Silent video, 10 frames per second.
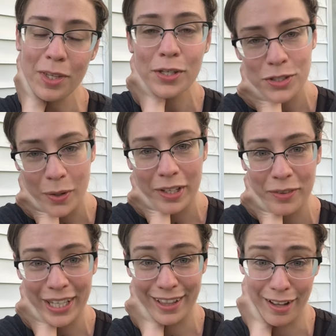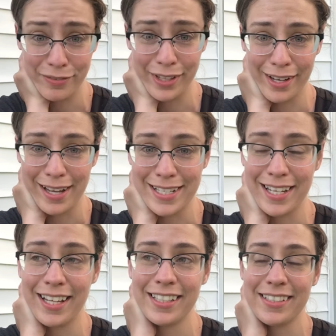So I really loved that
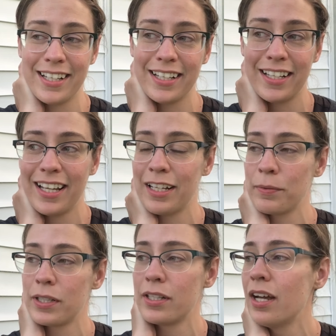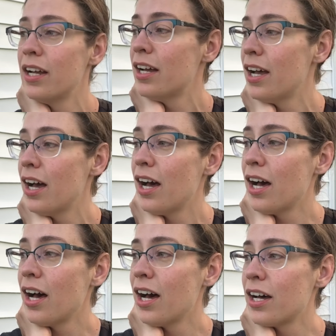idea and decided that I would
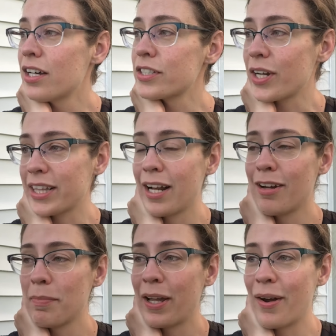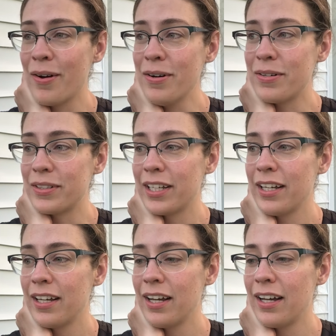start that on my own
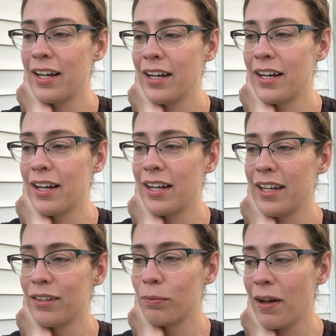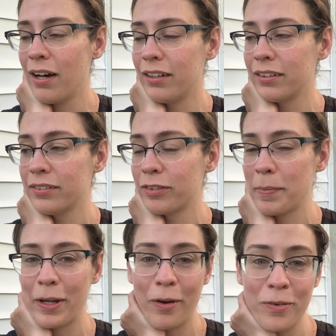as well, for
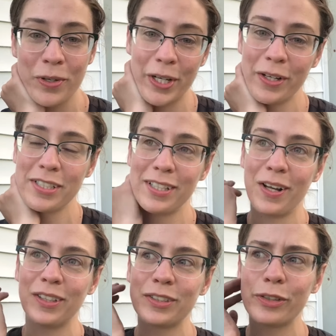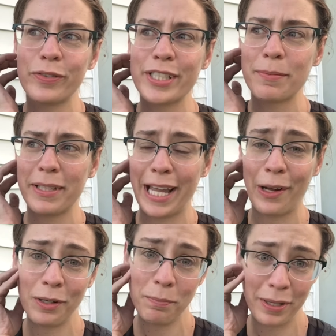my own records and also for some
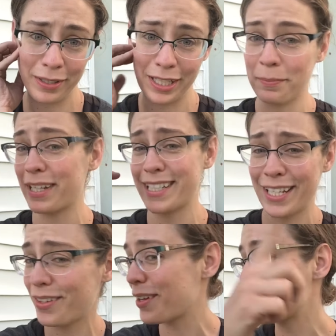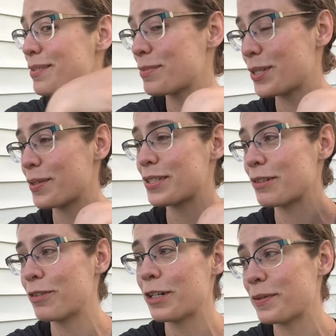accountability. I'm going to take you on some tours of
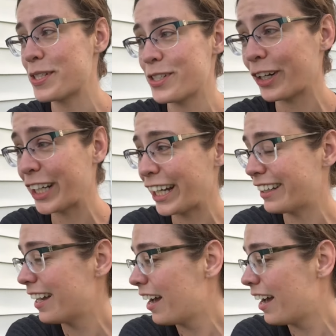where we're starting